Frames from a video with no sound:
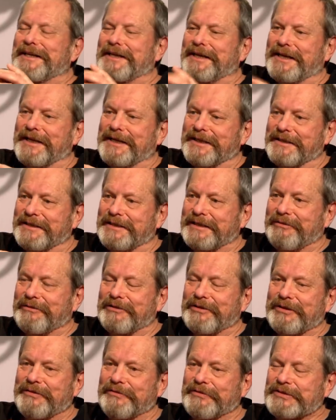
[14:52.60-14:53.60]
And they were
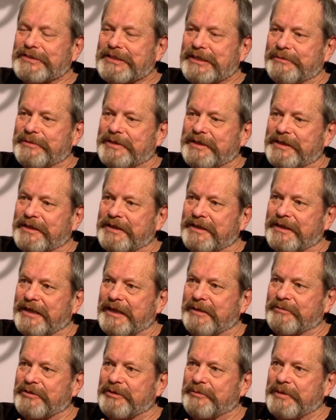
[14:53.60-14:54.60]
looking for somebody, and it
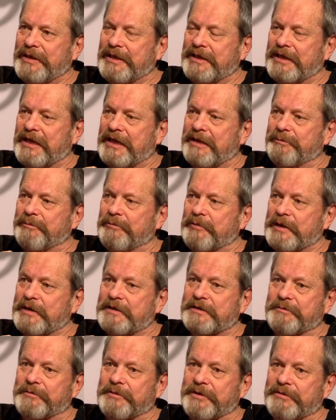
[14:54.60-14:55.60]
came to me. And I had
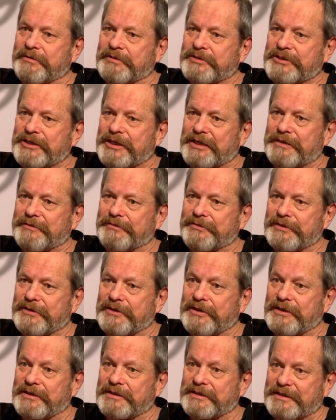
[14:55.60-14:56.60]
wanted to work with Johnny for a
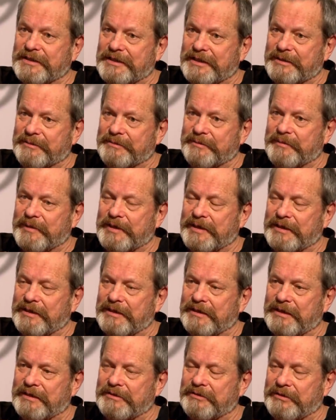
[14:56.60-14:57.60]
long time.
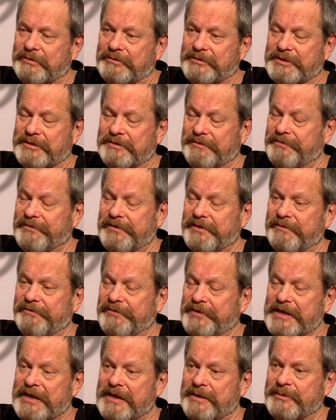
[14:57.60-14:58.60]
Uh, I thought he was
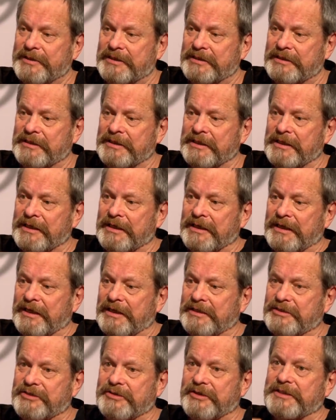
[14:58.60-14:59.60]
phenomenal,
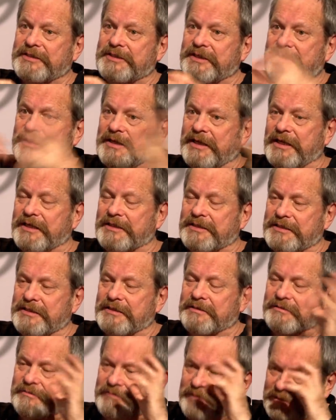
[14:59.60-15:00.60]
and so I said yes.
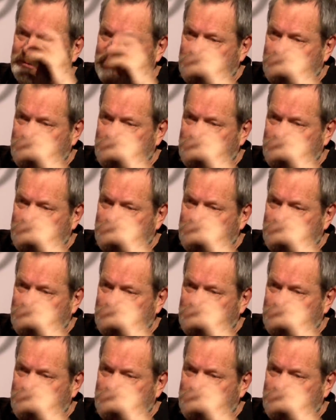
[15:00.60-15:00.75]
And we